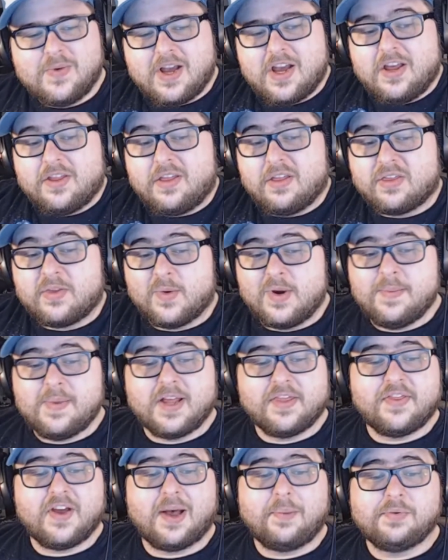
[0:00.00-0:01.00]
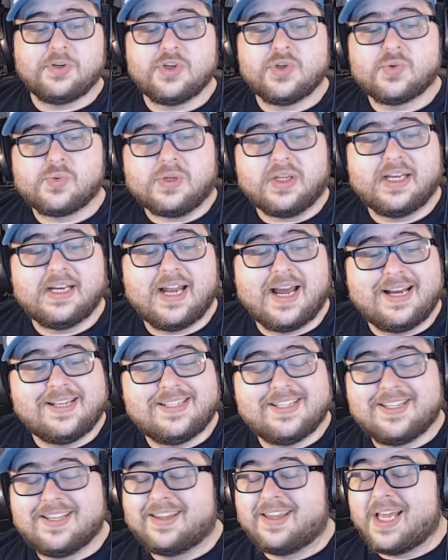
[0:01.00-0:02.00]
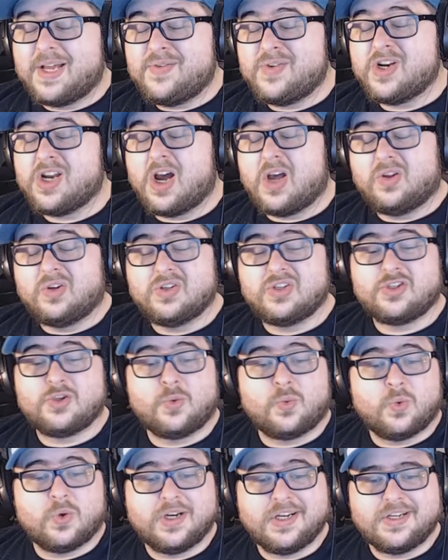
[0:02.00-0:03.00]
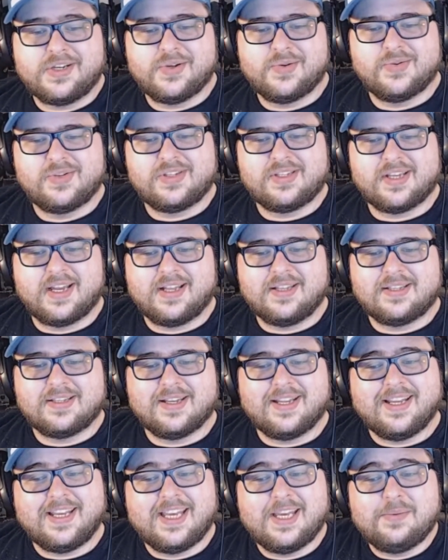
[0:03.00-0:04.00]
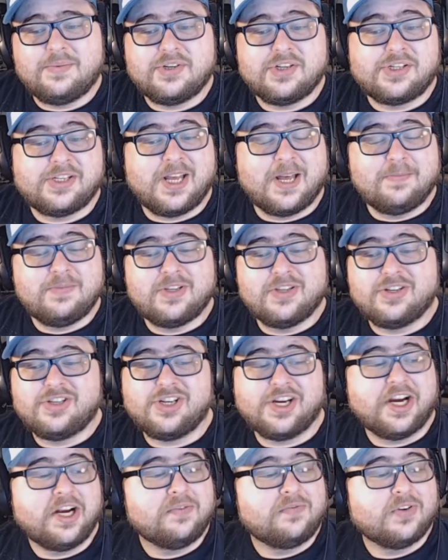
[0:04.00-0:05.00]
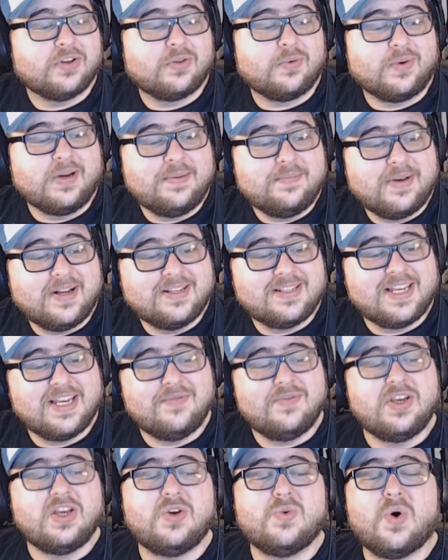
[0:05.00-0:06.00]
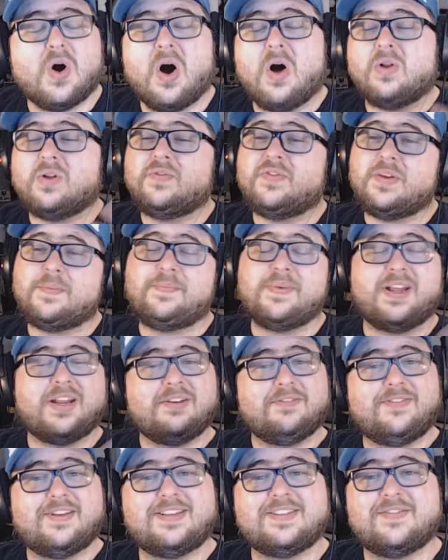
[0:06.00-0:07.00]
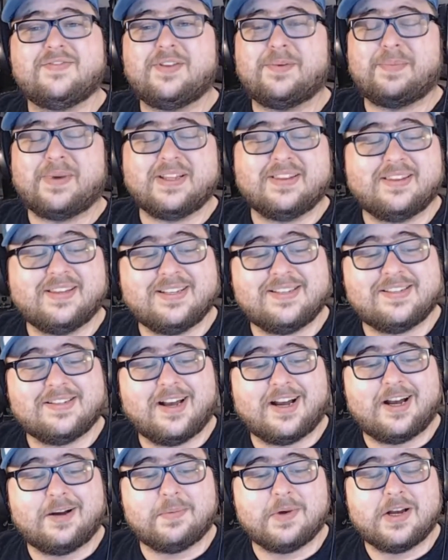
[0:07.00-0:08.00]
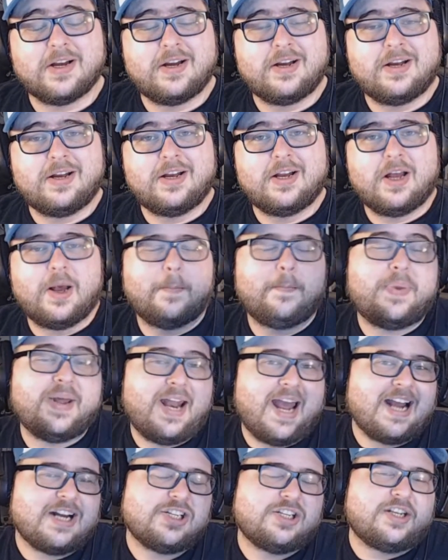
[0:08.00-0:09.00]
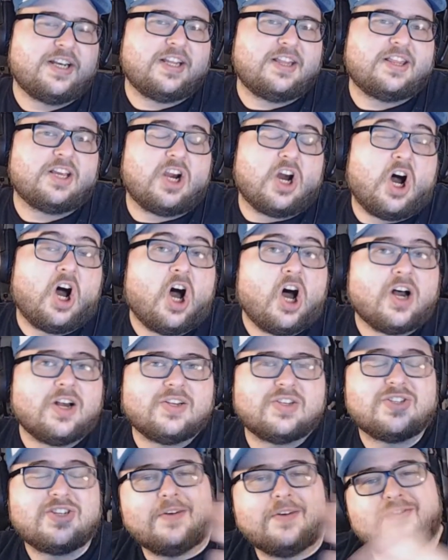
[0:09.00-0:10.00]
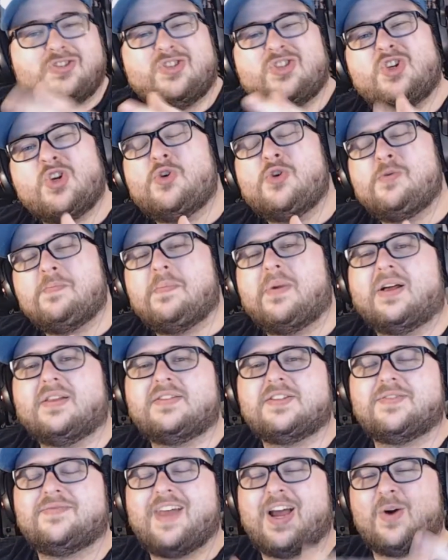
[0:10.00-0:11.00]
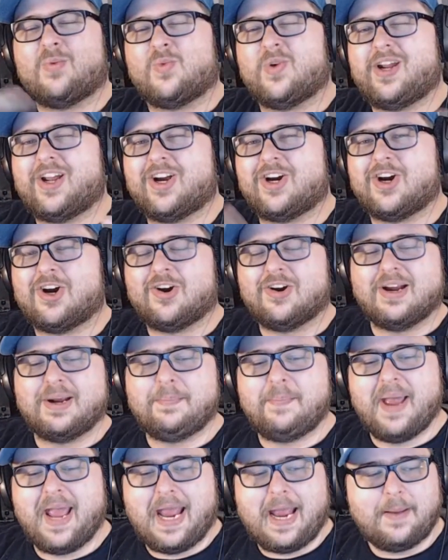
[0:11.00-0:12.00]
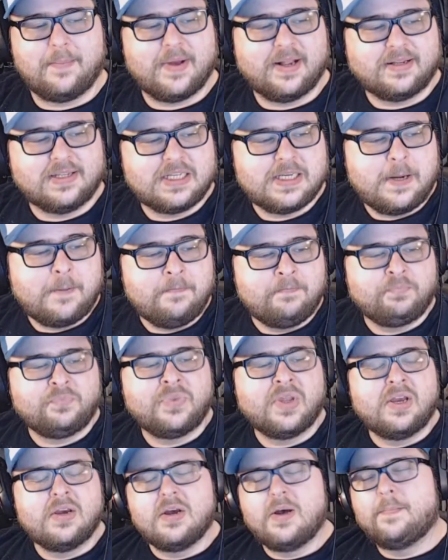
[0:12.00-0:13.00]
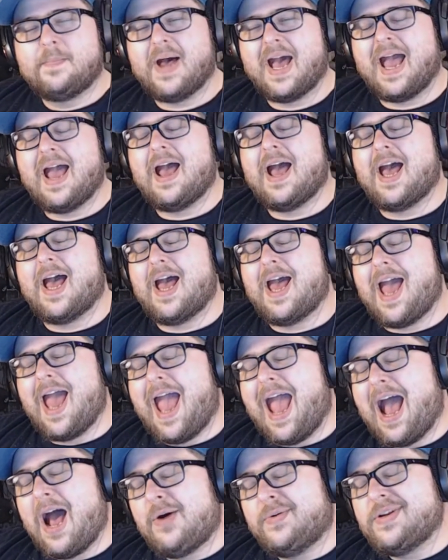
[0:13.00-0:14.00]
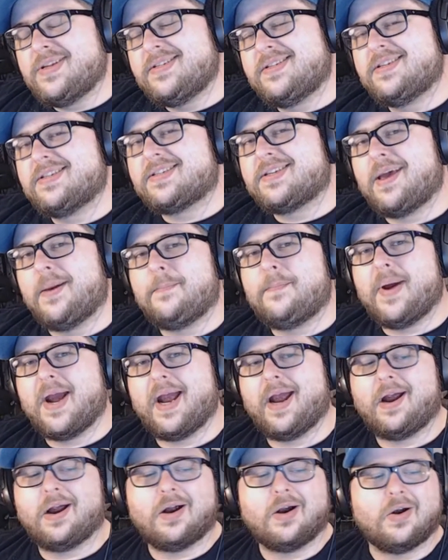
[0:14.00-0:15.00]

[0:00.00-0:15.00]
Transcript: The 3-month option is really nice. It's $11.22, and it keeps you subbed to the channel for 3 months, giving you all of the benefits of the monthly sub, but actually at the cost of 2 months of that reoccurring payment. But how does this compare